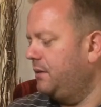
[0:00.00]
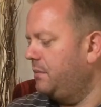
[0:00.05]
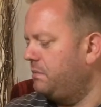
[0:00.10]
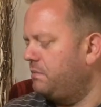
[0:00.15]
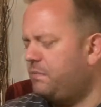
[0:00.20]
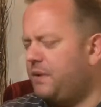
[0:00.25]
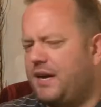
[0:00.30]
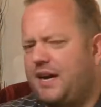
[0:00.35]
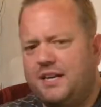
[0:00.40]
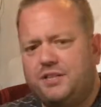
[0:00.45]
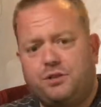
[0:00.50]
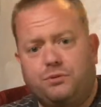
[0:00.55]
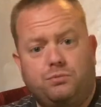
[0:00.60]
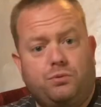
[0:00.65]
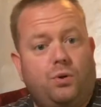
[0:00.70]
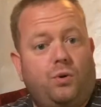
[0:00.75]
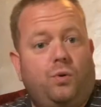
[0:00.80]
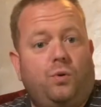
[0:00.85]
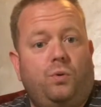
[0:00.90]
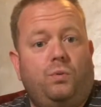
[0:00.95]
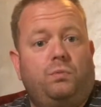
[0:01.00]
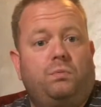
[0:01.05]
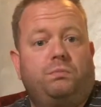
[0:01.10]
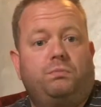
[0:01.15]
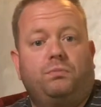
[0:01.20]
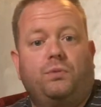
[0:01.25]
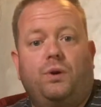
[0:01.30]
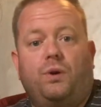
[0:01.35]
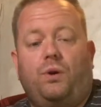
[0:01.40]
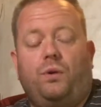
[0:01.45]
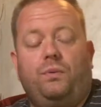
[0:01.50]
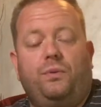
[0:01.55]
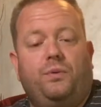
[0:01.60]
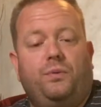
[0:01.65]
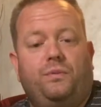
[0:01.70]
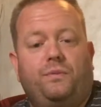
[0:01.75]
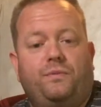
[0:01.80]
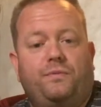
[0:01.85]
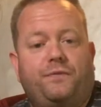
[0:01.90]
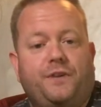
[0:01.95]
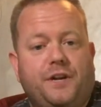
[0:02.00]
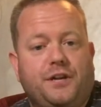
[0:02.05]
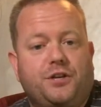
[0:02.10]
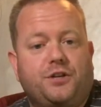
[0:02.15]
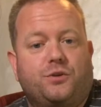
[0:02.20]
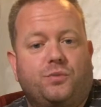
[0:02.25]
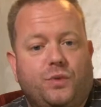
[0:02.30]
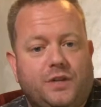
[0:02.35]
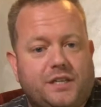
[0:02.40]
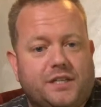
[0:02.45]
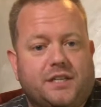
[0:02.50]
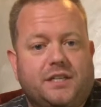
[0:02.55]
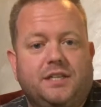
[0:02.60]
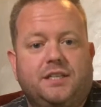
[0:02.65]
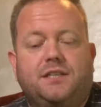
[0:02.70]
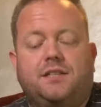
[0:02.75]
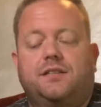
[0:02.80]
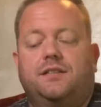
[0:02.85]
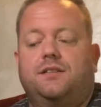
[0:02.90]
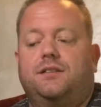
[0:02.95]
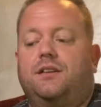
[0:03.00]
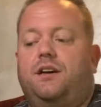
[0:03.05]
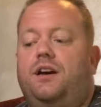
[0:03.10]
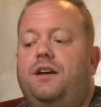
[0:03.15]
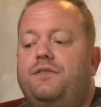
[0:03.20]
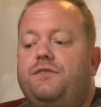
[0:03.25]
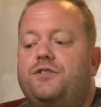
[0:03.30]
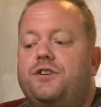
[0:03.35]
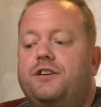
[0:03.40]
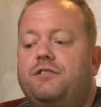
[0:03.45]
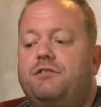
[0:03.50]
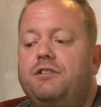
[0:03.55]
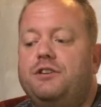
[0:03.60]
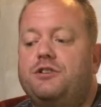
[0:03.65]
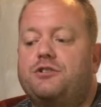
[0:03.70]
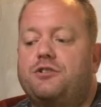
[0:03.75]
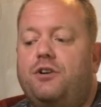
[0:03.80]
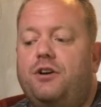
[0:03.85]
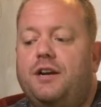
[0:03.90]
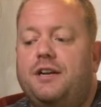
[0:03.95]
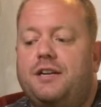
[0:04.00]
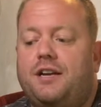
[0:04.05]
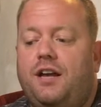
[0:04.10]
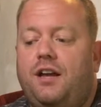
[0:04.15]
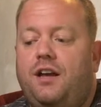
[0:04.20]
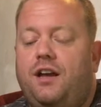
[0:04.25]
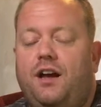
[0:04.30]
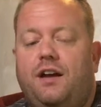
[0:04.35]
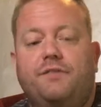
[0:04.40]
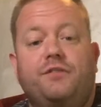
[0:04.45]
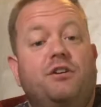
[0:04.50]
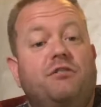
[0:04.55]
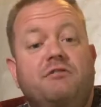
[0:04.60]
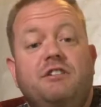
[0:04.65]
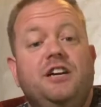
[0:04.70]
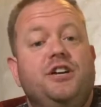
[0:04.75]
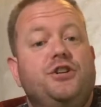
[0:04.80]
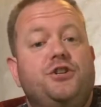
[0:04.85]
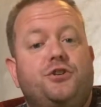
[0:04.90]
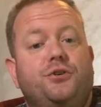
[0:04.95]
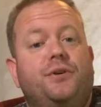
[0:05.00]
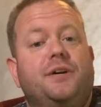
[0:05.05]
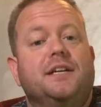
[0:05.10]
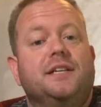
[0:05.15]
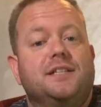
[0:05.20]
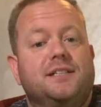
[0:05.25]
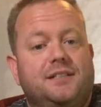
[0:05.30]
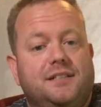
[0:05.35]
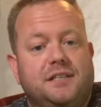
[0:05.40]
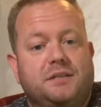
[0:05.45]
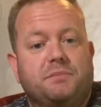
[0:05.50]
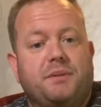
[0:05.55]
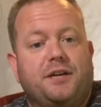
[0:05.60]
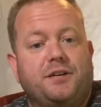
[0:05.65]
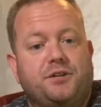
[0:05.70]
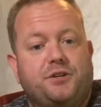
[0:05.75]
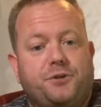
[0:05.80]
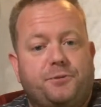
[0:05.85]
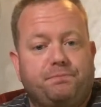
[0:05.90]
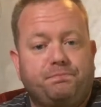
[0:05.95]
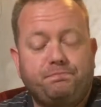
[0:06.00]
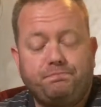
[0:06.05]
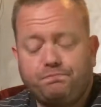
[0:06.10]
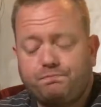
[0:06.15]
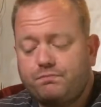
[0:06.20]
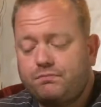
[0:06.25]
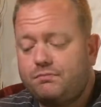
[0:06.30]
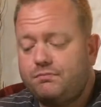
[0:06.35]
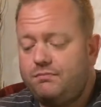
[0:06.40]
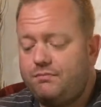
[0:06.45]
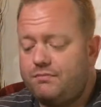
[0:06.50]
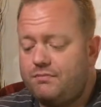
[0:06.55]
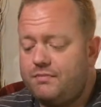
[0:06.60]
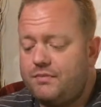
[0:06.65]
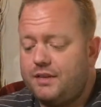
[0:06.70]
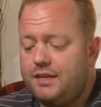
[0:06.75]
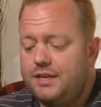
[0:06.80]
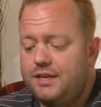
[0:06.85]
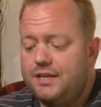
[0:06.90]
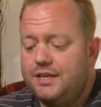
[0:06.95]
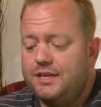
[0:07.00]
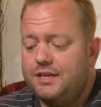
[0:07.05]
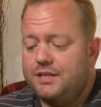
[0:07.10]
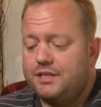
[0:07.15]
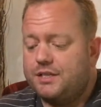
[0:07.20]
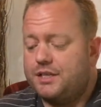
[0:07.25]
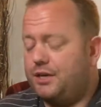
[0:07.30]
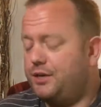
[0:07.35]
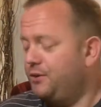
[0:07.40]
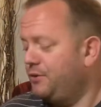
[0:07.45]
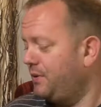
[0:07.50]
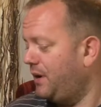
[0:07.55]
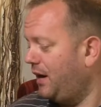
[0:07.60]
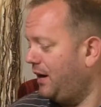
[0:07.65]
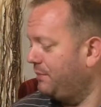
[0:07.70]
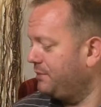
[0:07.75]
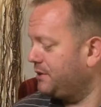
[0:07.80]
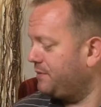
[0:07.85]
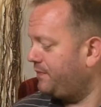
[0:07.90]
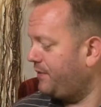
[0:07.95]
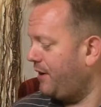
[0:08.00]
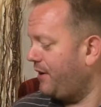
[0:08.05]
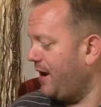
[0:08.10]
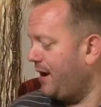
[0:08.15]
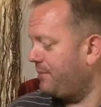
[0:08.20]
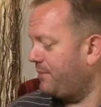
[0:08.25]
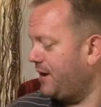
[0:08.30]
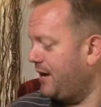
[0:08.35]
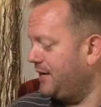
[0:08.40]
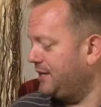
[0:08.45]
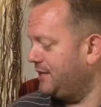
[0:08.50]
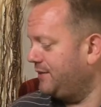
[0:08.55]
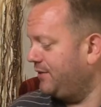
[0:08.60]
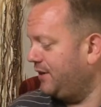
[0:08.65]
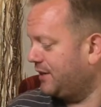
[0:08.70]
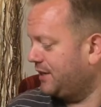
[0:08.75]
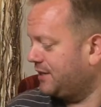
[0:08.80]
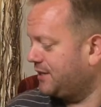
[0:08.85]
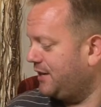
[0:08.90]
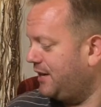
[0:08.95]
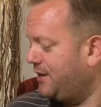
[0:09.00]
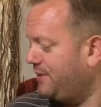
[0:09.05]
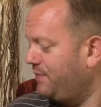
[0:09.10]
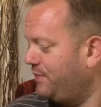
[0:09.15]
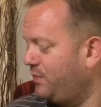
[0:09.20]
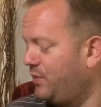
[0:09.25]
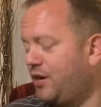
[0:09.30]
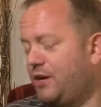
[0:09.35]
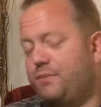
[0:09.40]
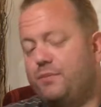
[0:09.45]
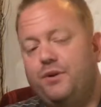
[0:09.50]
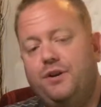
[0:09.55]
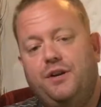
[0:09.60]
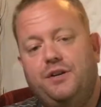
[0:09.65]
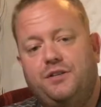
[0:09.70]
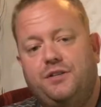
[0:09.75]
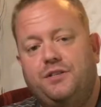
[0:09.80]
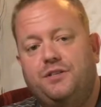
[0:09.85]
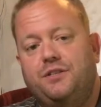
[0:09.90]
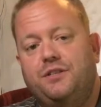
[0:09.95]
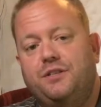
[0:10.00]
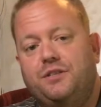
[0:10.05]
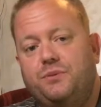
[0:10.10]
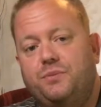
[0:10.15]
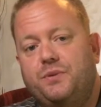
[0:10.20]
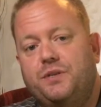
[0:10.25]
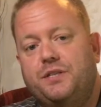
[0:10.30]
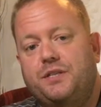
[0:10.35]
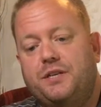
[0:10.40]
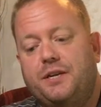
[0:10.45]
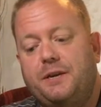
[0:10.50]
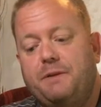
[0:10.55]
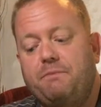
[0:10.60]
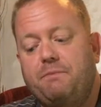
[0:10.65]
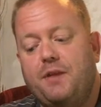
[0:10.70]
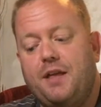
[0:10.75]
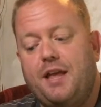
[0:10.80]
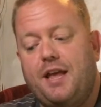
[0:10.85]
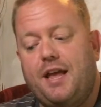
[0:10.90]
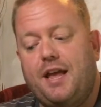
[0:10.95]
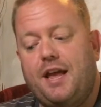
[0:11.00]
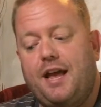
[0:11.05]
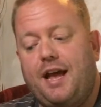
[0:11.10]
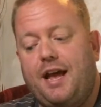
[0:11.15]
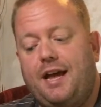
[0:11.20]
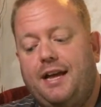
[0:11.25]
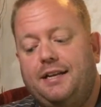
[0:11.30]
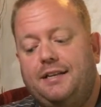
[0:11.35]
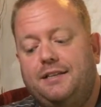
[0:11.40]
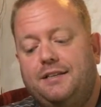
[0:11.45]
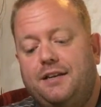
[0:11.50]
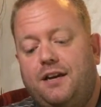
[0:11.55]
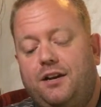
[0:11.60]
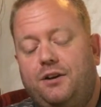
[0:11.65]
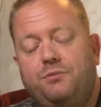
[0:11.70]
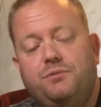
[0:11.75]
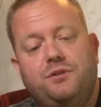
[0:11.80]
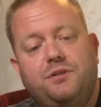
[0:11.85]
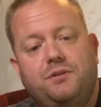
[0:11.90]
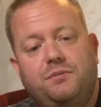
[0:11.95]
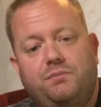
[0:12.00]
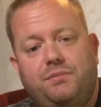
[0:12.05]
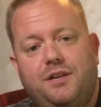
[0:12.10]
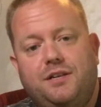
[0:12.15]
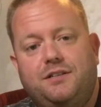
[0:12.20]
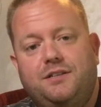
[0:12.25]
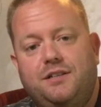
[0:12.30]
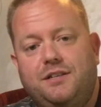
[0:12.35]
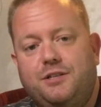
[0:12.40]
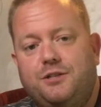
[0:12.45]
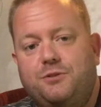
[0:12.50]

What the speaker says: But as a rule, the finished whiskies that I've generally tried, I've not really enjoyed as much. So I was very apprehensive, like I say, when I purchased this whisky, and I was pleasantly